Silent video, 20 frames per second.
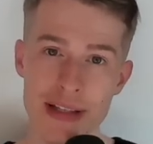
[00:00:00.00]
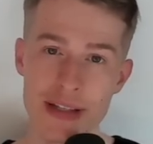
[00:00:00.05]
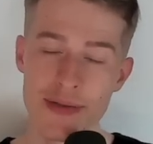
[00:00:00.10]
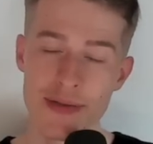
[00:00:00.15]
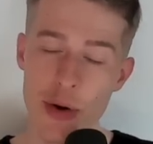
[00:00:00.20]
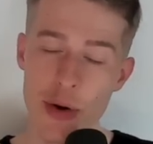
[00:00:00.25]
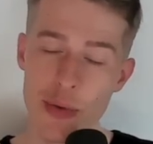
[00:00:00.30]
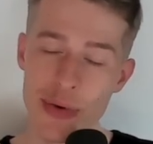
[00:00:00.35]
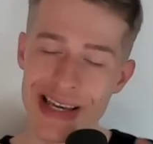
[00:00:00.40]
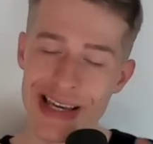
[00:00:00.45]
It's
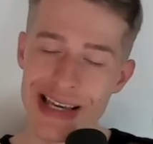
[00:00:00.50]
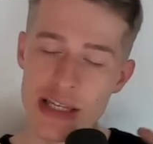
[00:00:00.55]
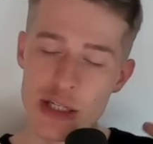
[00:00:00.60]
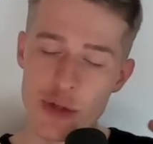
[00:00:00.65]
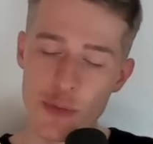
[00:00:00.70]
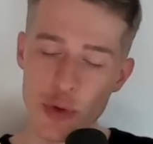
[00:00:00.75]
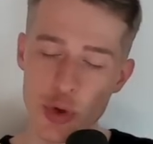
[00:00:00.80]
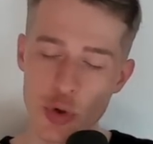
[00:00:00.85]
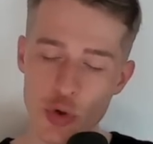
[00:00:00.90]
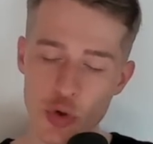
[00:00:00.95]
very easy
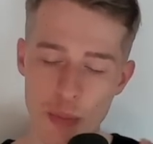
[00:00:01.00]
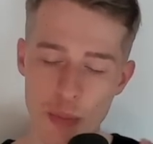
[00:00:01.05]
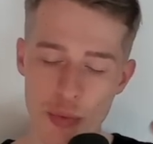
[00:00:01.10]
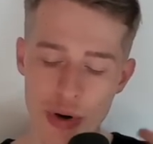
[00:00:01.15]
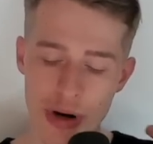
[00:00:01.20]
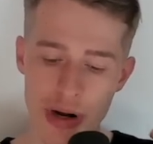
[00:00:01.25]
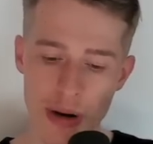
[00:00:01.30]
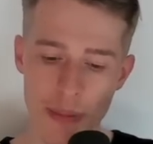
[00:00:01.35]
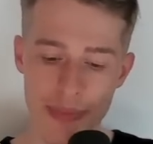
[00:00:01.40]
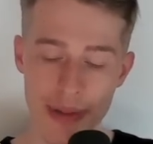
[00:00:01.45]
for you to
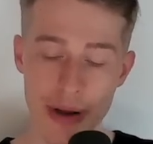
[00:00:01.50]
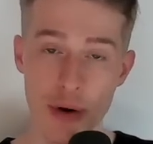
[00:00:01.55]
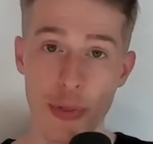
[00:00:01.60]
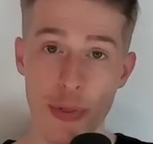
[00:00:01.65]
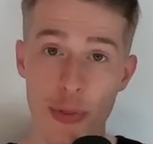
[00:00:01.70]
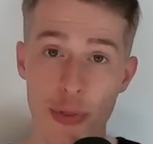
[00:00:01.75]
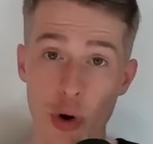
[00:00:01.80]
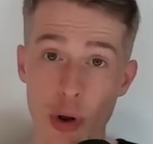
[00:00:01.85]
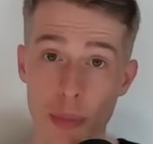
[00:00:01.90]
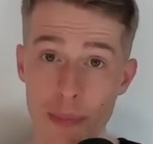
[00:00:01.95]
bring up their
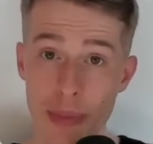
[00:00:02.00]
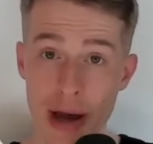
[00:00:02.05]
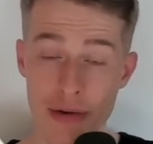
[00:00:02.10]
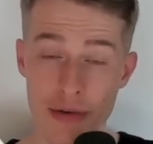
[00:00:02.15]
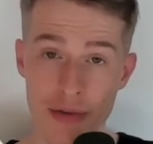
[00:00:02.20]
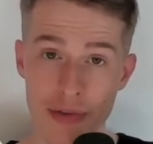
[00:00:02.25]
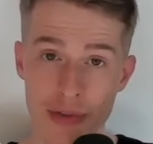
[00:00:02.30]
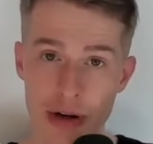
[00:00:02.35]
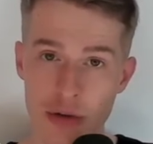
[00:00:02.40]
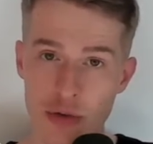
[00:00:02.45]
thought
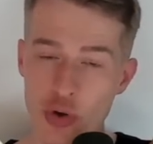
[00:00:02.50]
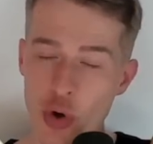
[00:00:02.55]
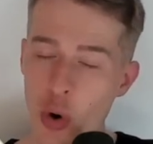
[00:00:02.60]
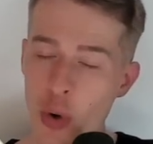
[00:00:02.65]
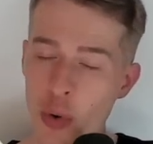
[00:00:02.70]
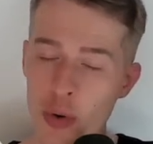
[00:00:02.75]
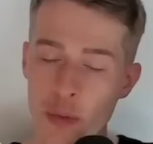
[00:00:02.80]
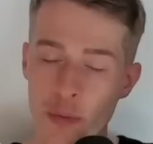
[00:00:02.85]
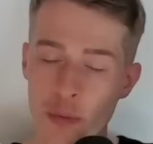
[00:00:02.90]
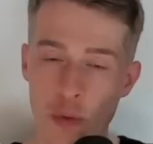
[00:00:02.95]
pattern, their
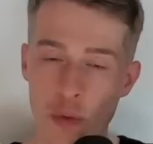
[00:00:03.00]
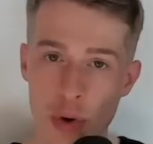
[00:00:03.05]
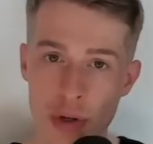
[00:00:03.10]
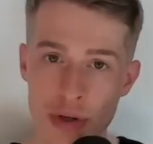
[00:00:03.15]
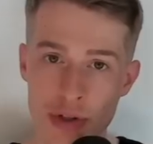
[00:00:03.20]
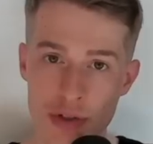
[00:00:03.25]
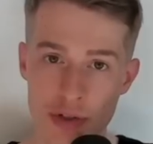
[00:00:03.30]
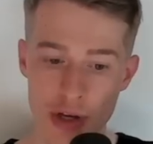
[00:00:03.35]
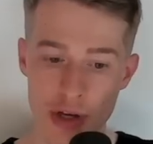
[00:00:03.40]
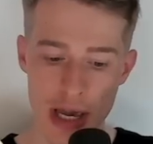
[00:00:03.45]
tone of
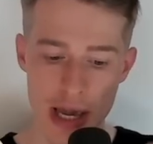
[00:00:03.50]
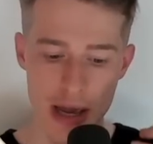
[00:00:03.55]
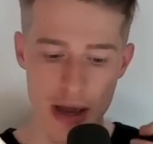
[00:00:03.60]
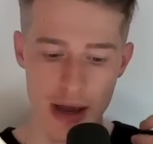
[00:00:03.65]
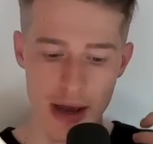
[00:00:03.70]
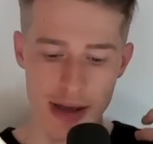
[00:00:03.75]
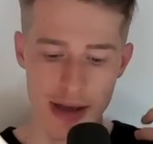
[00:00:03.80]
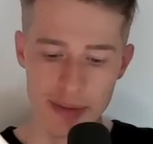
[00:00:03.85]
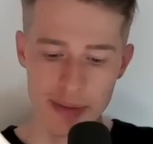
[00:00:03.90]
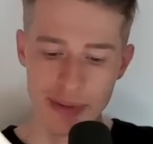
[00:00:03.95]
voice,
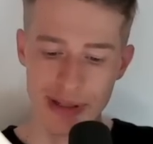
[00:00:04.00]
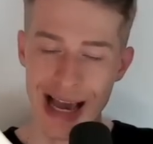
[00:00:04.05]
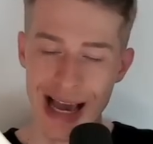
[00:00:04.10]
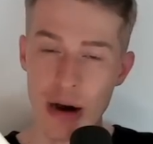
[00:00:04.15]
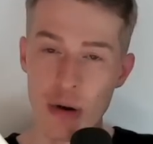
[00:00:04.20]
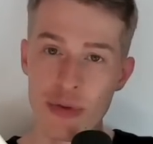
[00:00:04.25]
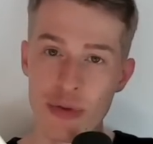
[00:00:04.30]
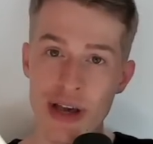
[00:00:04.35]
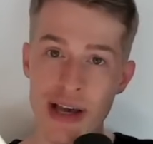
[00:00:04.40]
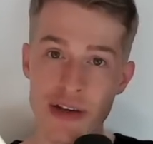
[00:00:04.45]
simply
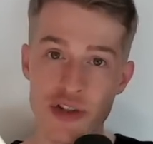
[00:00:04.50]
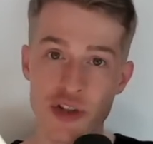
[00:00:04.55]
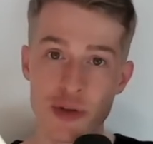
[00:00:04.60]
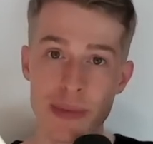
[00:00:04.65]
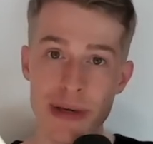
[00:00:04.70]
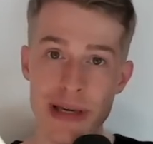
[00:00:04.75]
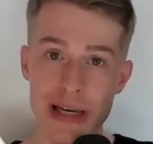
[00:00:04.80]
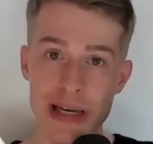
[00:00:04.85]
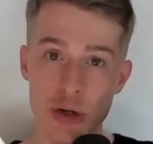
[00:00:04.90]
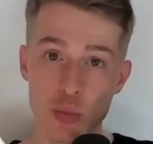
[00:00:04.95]
how they
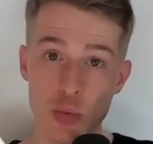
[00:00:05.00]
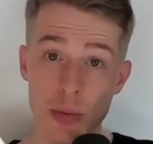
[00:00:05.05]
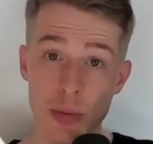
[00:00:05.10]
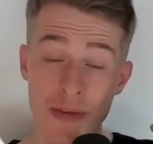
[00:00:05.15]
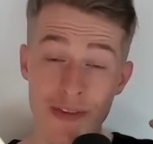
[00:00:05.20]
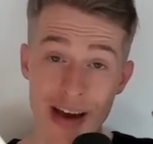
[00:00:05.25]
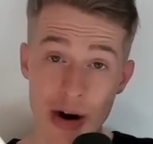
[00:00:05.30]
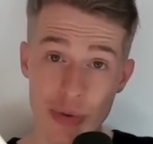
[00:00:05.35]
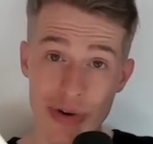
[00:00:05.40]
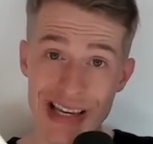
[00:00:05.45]
speak. And it will be
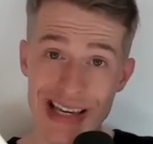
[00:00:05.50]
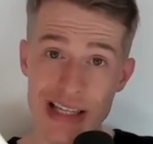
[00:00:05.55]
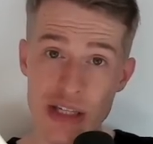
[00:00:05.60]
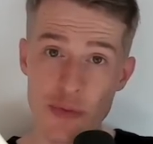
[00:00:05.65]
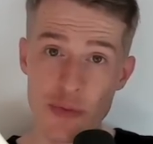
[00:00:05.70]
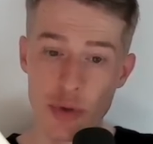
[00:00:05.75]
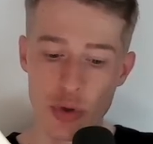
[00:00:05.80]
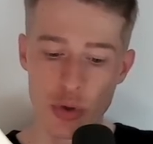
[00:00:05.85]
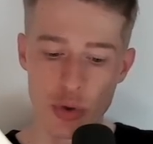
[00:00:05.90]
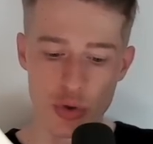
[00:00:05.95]
very easy
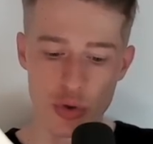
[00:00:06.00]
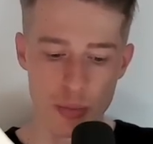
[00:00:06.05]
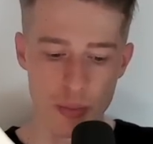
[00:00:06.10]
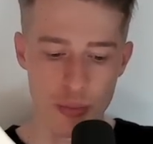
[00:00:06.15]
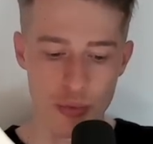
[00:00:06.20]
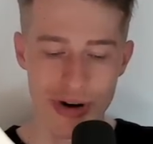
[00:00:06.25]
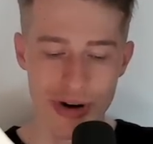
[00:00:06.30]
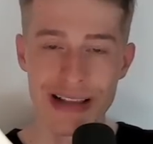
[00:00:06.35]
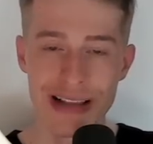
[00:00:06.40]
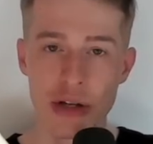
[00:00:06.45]
for you to
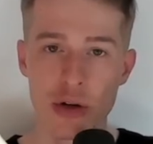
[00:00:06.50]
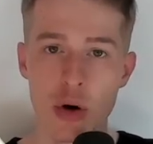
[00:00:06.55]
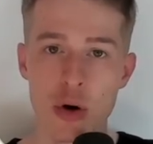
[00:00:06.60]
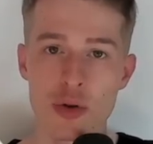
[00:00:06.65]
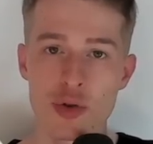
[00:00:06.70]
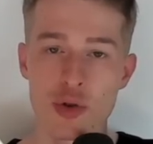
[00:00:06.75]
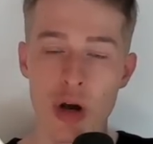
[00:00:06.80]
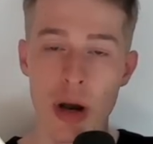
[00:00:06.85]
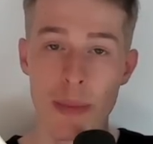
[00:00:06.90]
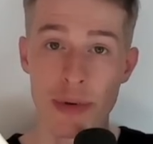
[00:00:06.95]
bring that
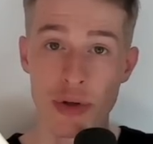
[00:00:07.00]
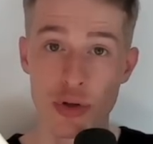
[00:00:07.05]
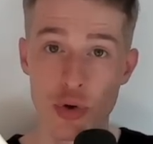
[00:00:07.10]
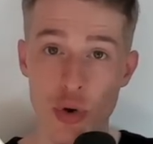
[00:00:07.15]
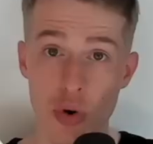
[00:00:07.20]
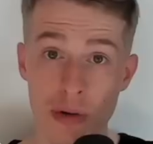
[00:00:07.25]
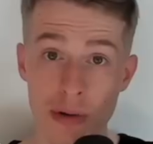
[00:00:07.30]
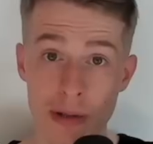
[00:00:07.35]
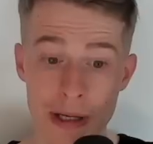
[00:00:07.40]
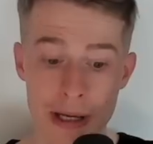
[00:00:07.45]
also up
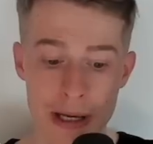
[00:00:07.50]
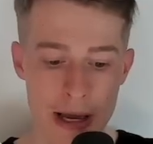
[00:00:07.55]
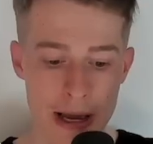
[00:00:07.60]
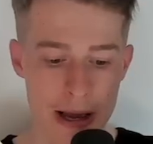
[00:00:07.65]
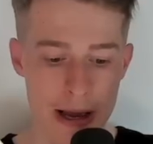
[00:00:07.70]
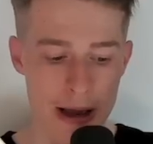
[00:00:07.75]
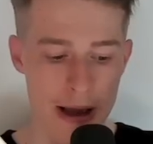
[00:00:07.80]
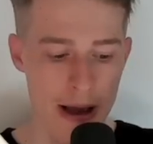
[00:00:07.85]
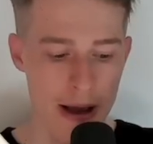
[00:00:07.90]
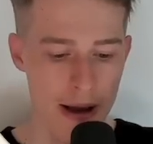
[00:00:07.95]
internally
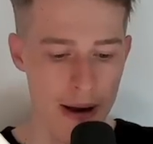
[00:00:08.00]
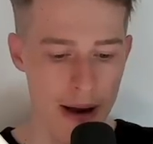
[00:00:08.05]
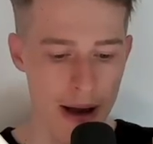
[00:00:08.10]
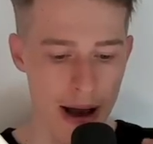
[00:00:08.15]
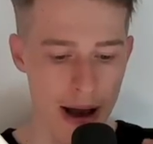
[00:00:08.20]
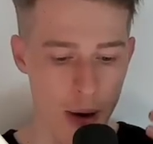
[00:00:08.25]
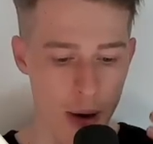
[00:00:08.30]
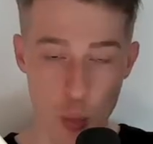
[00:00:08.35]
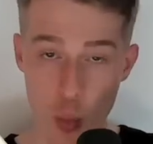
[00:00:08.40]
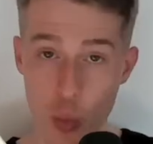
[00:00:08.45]

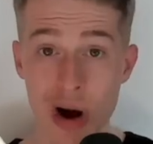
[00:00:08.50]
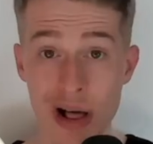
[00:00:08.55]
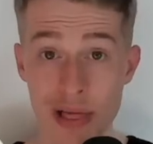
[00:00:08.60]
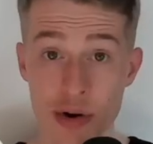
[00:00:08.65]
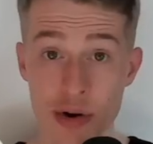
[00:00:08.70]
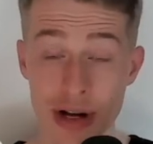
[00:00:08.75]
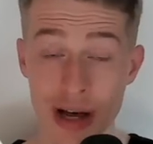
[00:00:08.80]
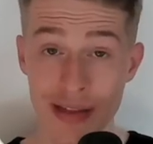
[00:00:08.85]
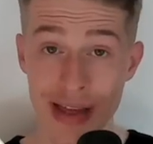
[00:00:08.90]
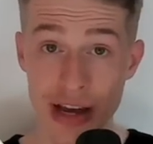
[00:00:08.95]
uh, while
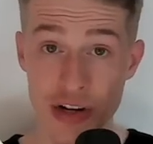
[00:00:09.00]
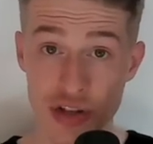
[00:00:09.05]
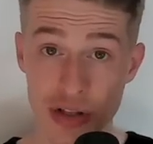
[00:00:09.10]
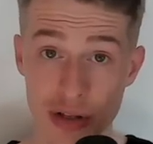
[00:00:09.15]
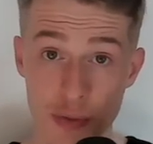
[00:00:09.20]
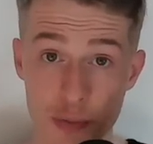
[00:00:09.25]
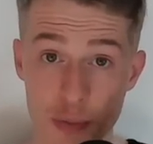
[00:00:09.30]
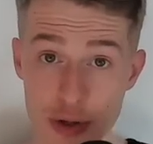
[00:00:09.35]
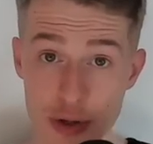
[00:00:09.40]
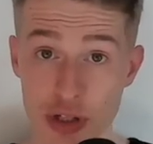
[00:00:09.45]
they're not
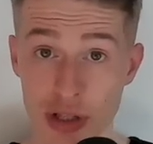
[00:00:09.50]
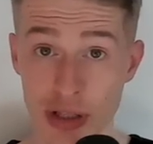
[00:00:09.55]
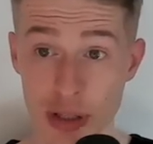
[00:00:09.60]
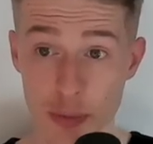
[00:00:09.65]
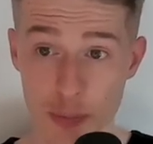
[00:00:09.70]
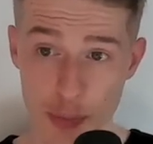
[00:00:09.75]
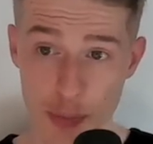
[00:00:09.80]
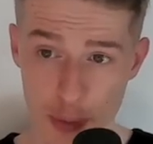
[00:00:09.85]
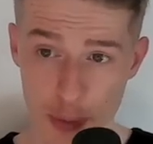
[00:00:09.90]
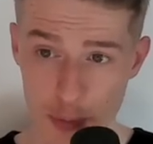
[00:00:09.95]
actually physically
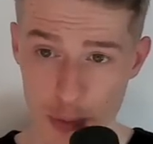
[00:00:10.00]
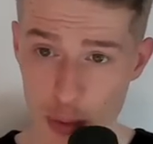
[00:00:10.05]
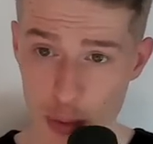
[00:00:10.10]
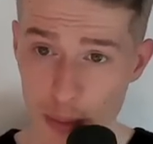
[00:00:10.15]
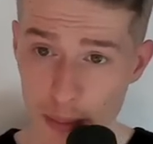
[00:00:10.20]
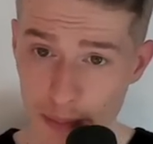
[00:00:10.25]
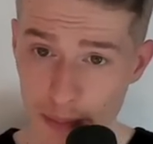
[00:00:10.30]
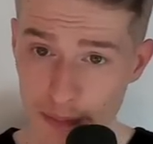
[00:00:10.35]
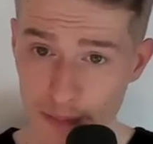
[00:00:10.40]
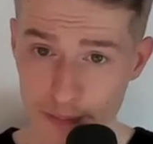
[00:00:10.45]
in front of you.